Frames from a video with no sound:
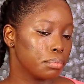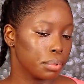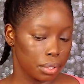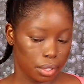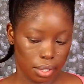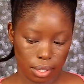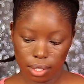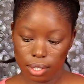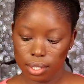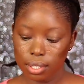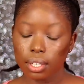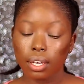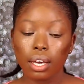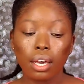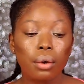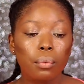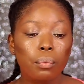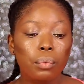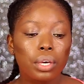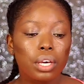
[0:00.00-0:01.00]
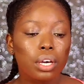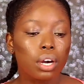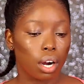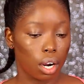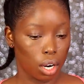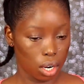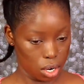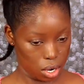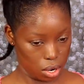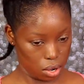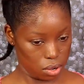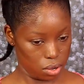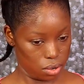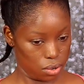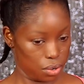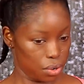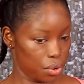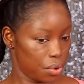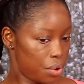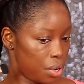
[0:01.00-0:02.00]
but today we are
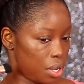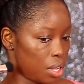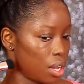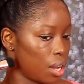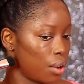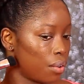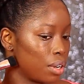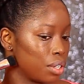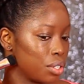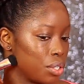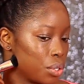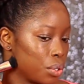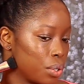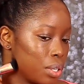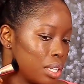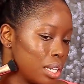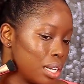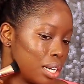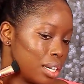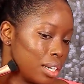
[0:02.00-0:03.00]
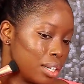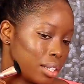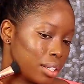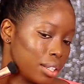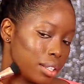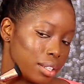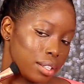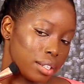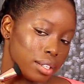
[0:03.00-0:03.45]
contouring our jawline.